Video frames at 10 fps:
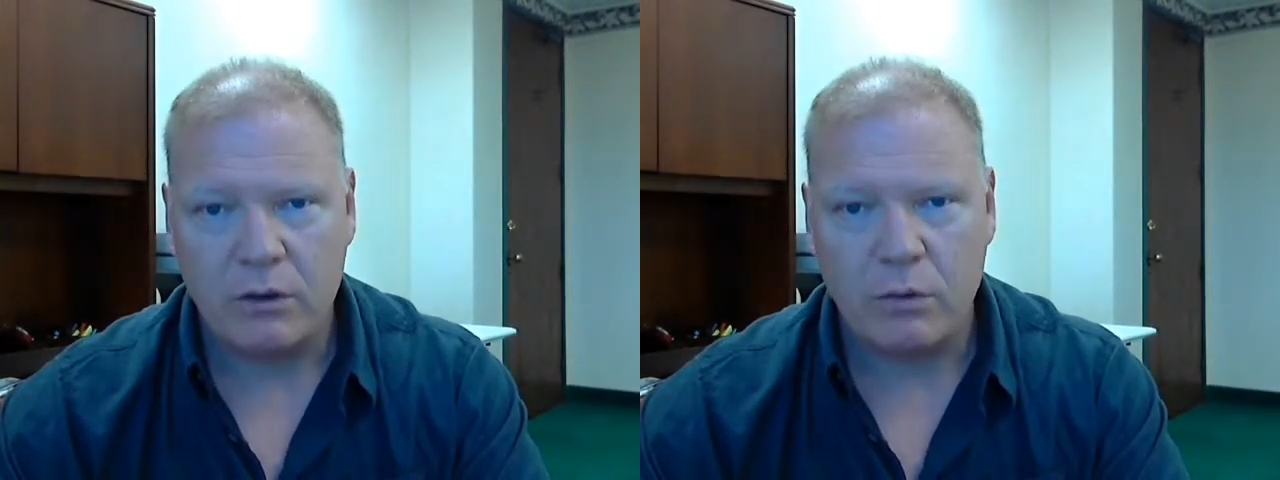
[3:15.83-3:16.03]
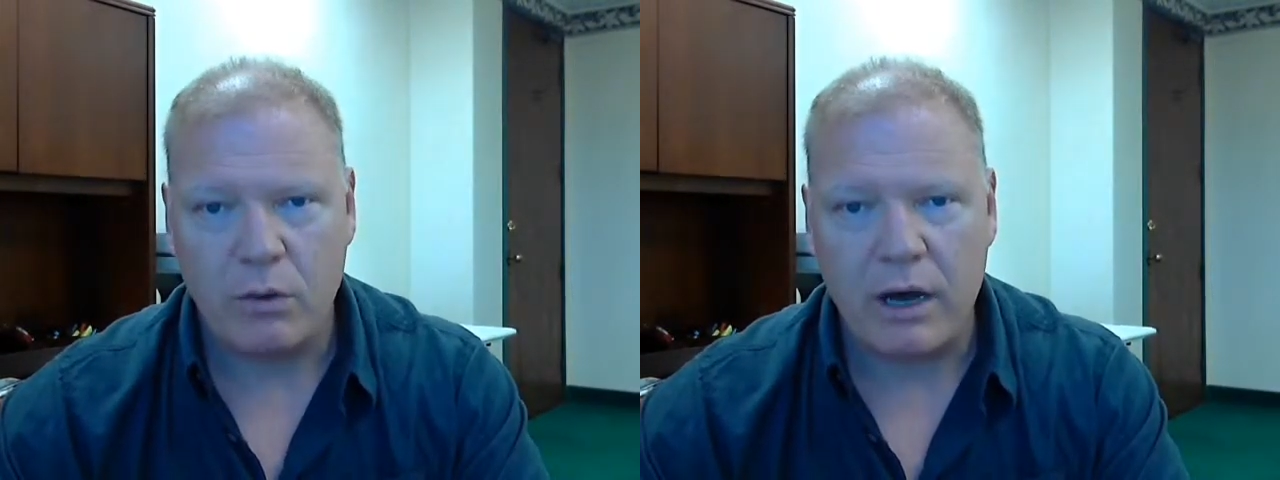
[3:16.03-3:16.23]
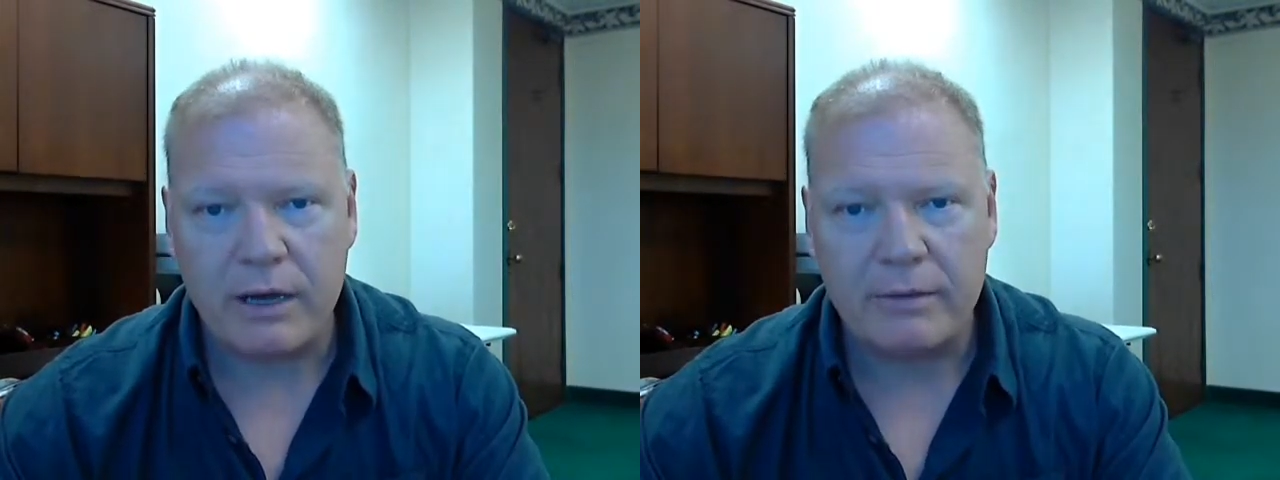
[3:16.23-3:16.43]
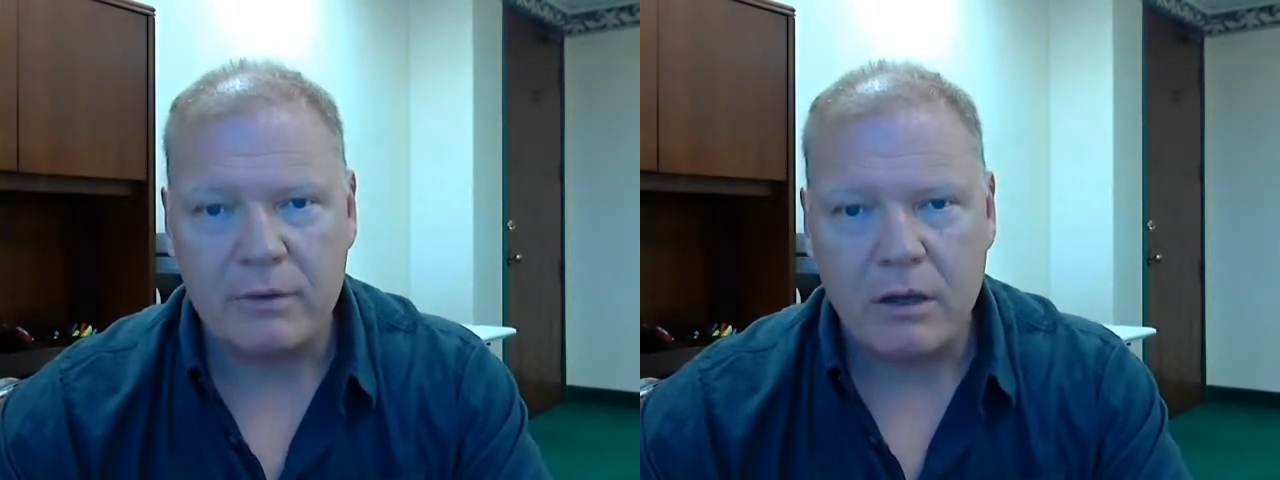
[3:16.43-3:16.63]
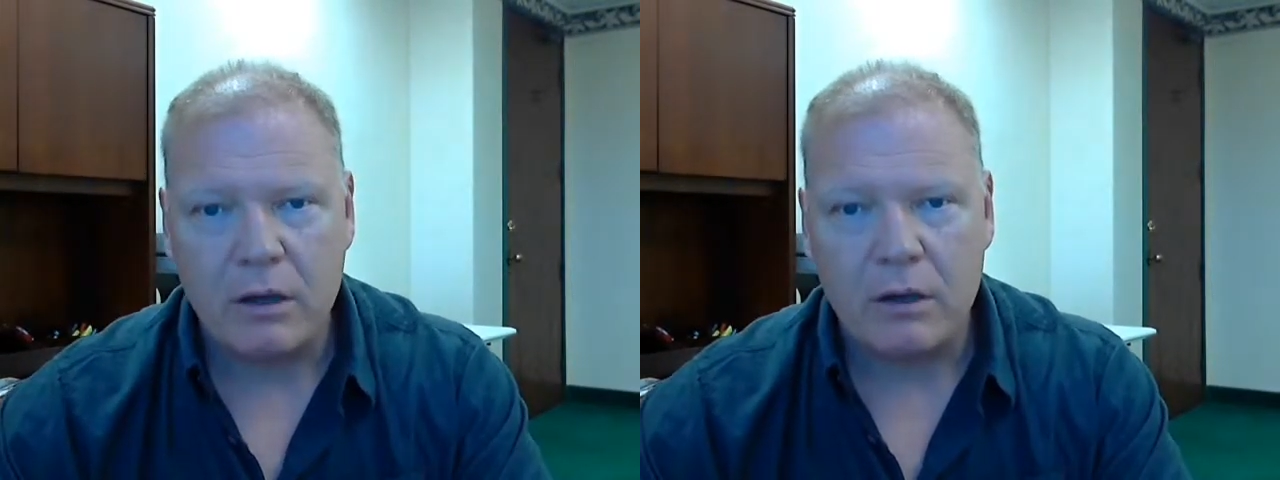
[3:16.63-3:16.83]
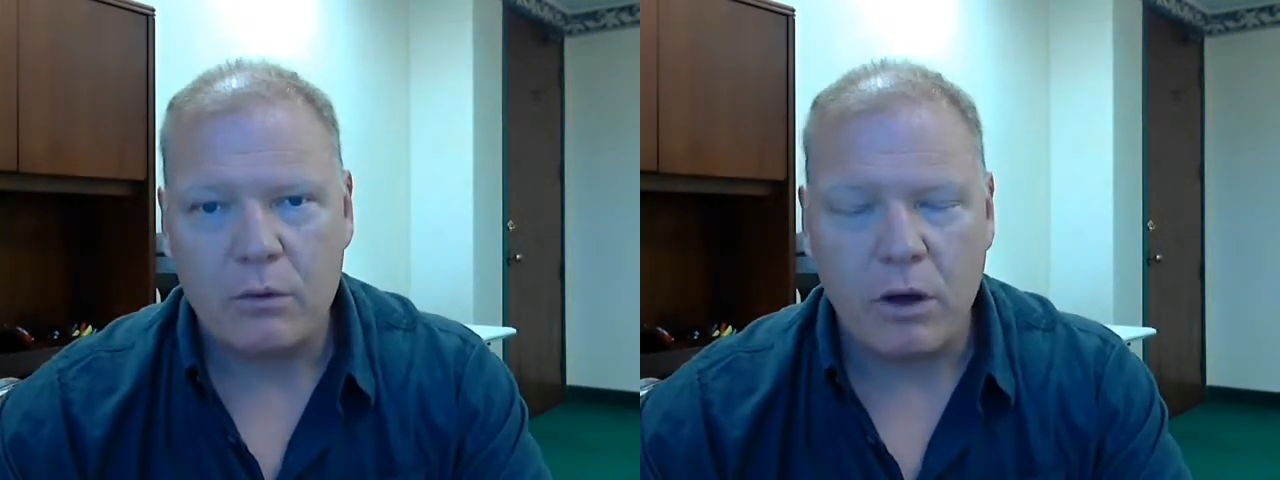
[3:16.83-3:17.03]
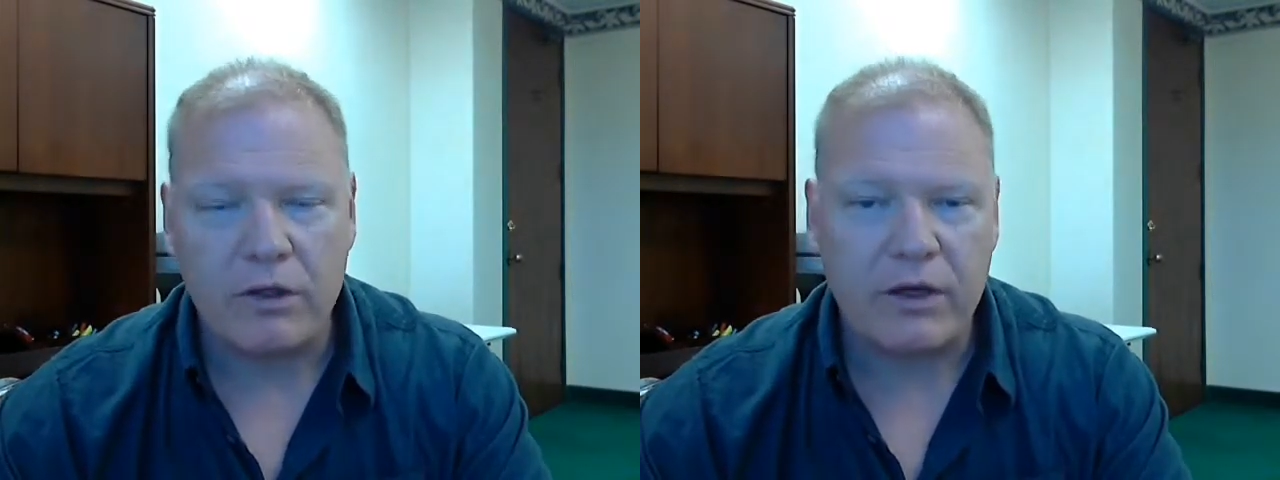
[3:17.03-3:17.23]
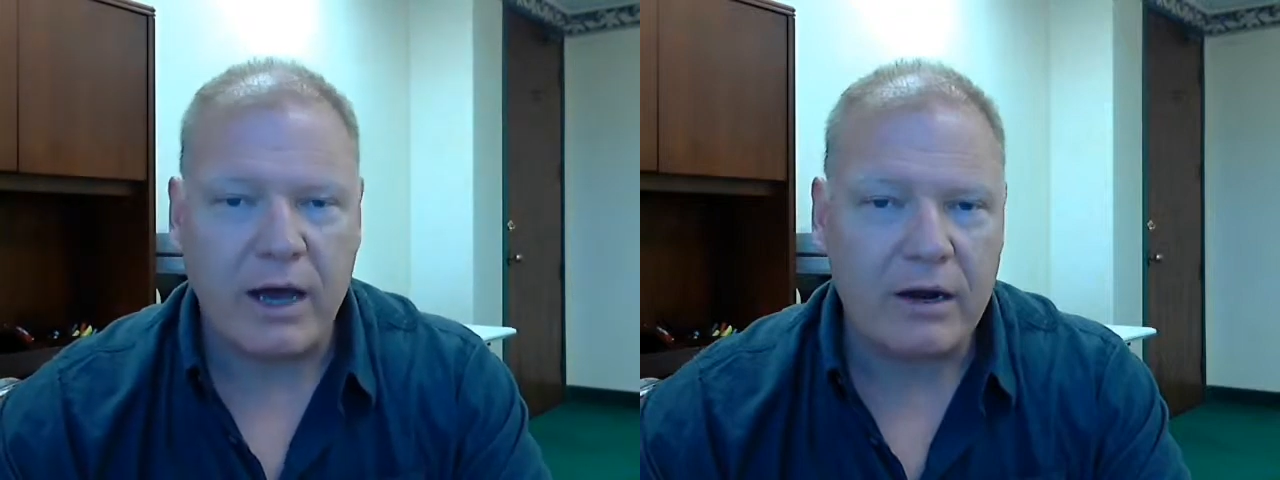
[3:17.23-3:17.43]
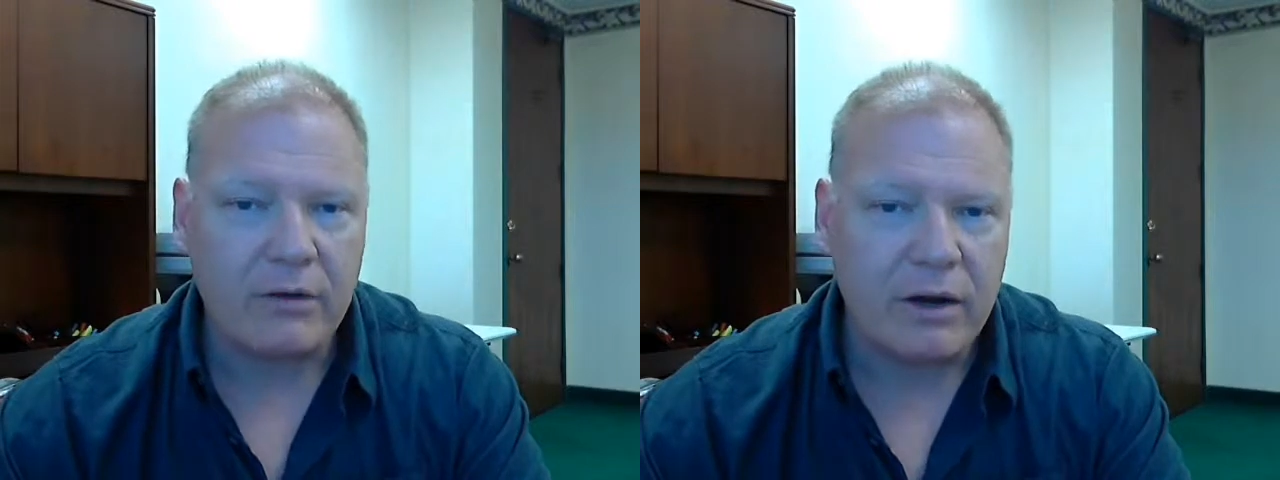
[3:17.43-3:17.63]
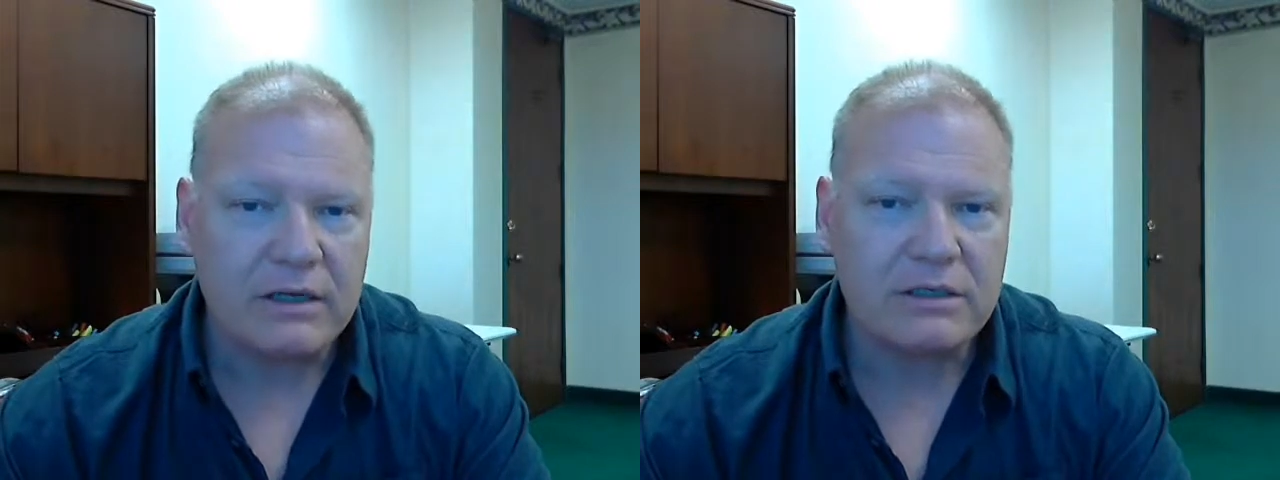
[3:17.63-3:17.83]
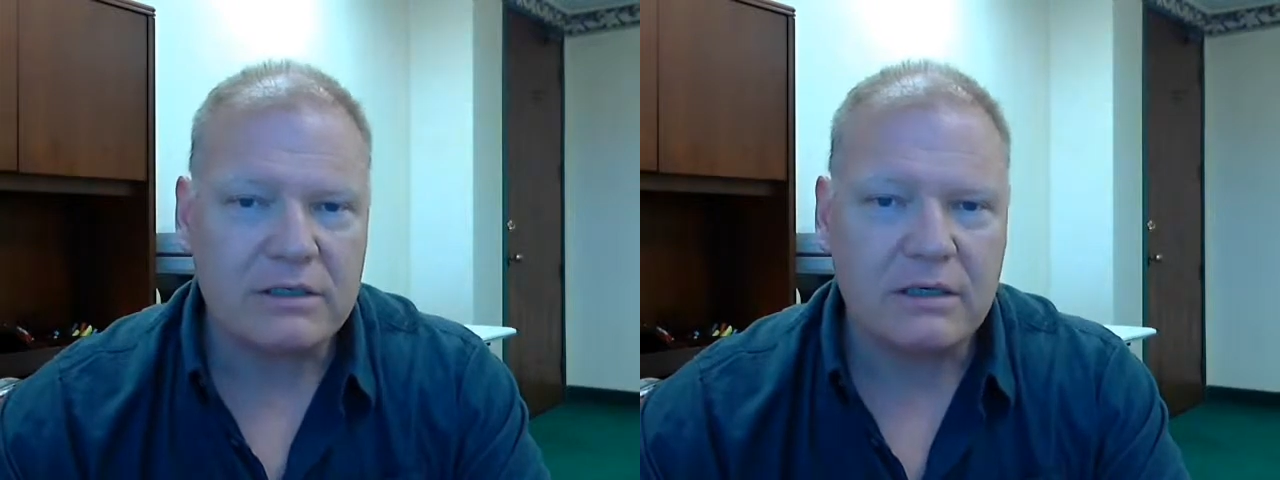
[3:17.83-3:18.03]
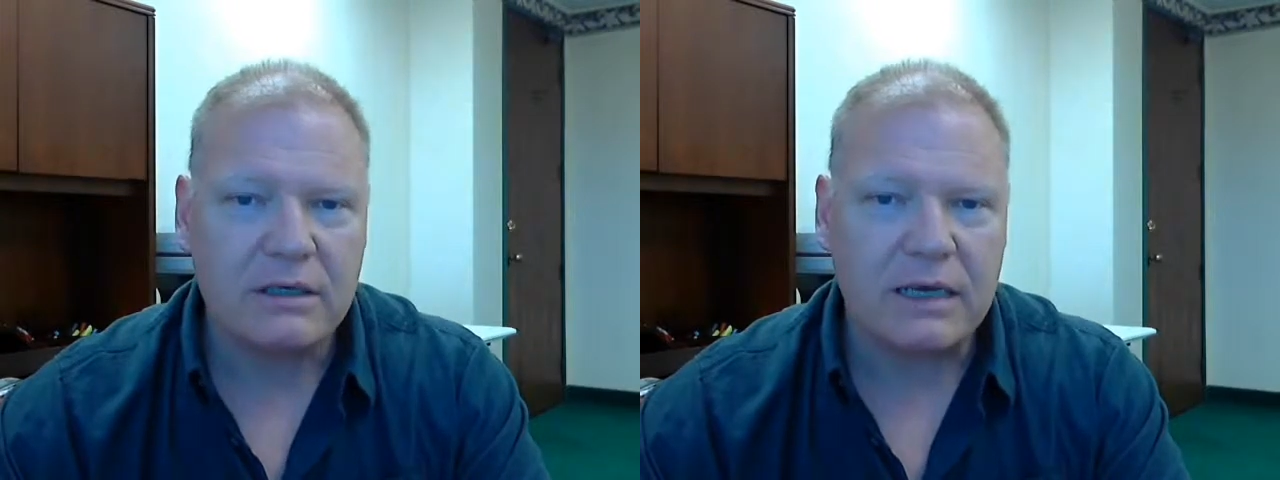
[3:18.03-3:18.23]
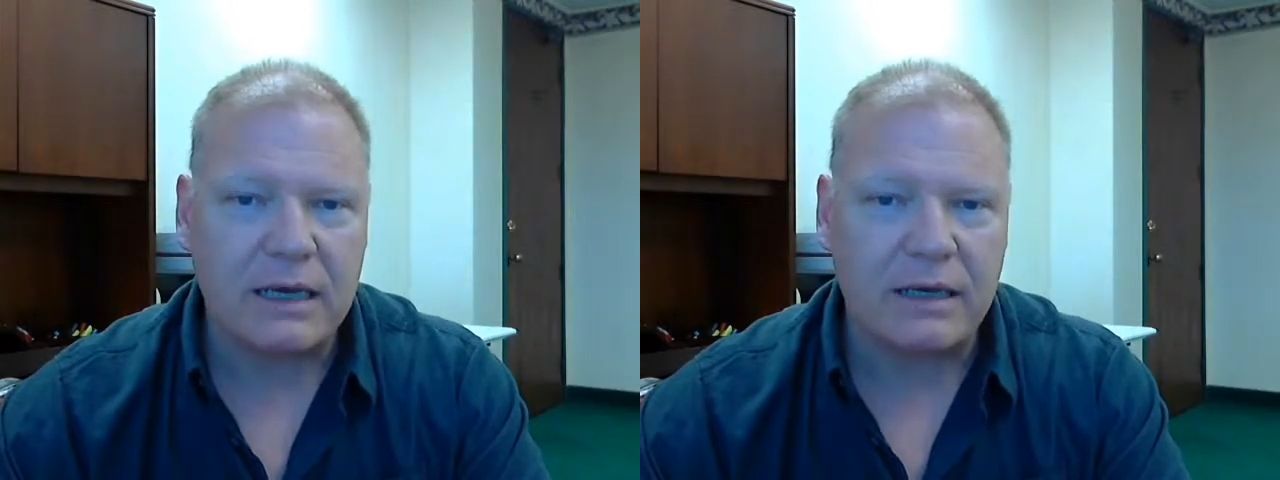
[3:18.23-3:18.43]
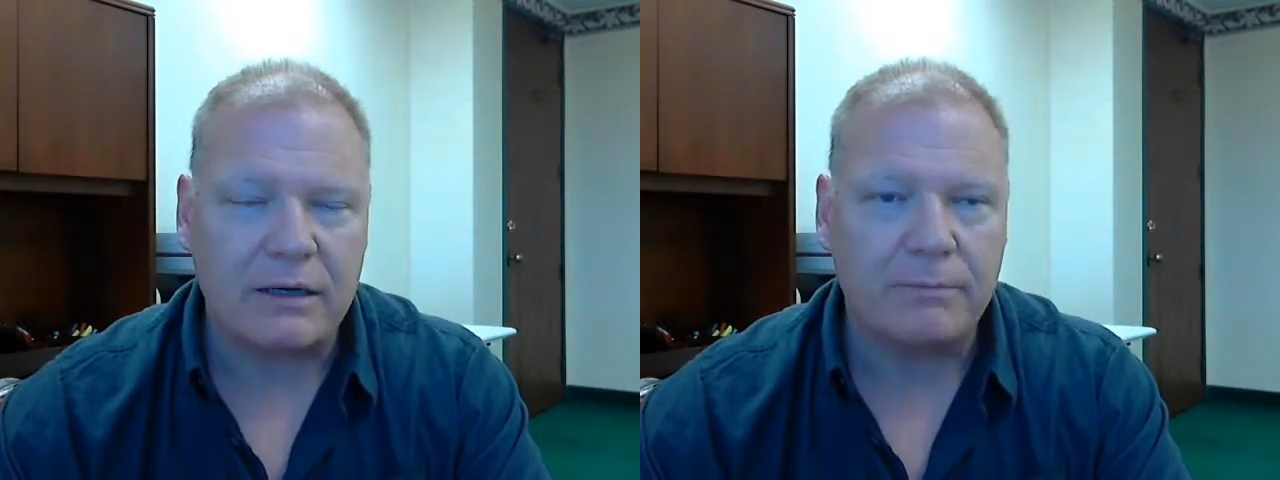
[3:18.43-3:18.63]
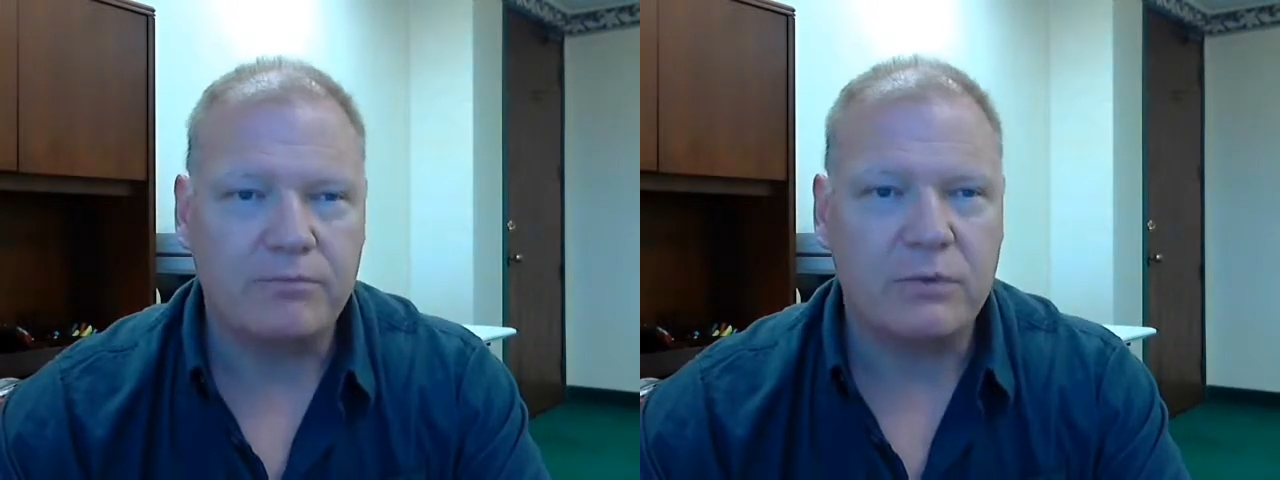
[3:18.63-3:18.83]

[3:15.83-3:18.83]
Why? While the IRS can